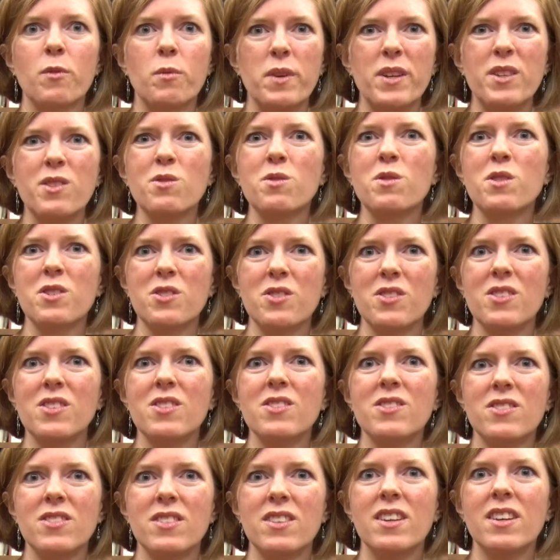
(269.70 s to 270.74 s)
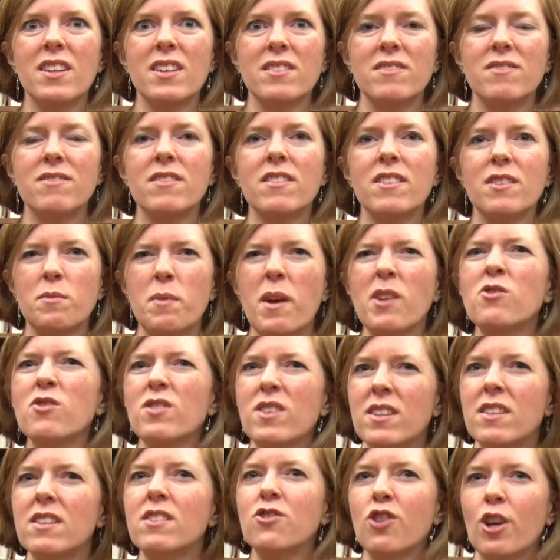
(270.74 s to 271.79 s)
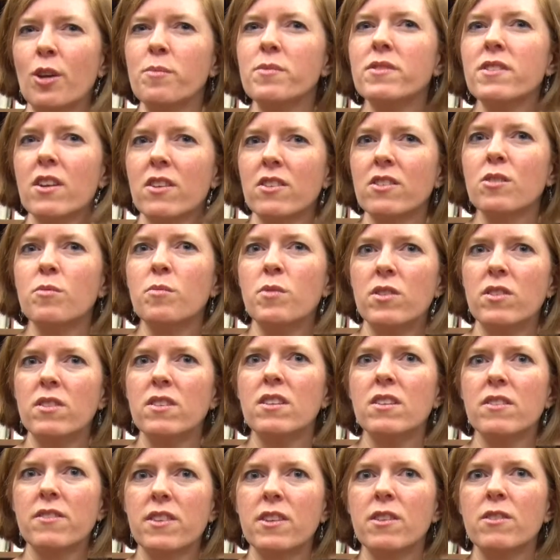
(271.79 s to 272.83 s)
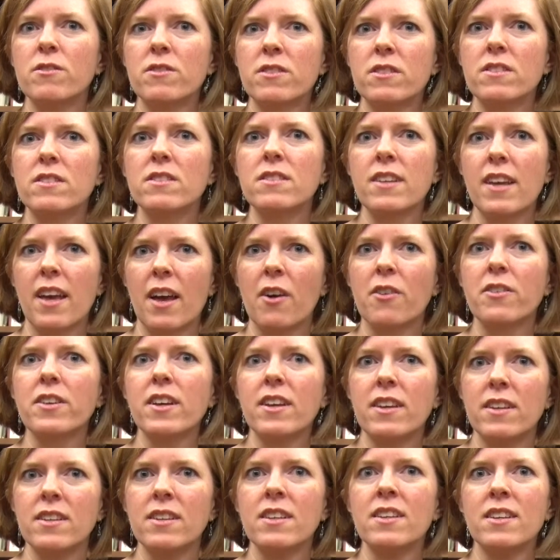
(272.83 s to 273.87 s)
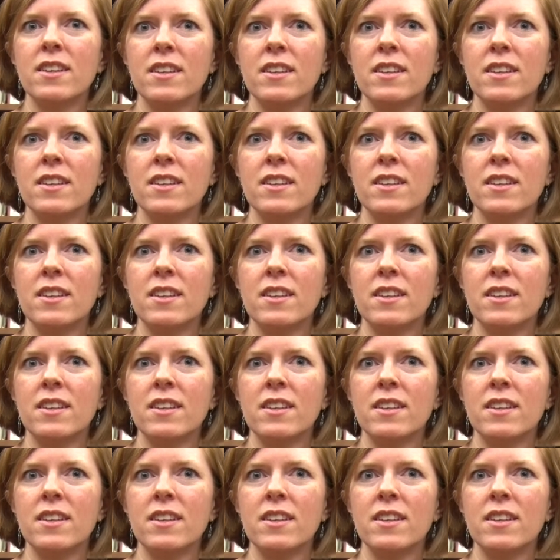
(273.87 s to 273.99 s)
resources, especially in the Jamestown community of Guilford County.